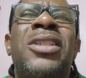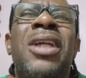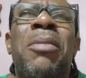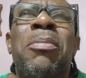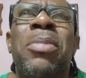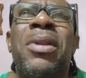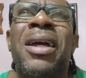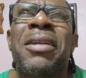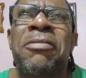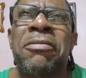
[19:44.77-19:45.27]
a
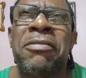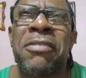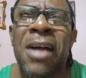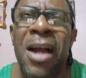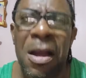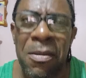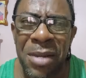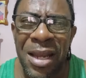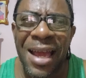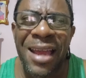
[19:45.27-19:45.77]

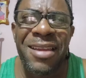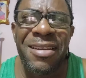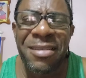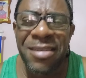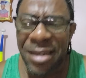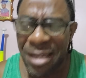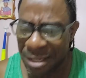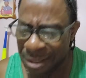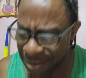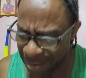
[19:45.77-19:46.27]
platform like
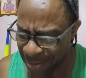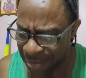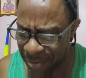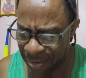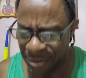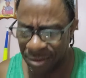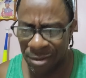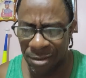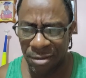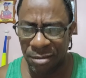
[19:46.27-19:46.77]

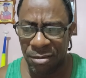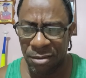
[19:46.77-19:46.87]
this.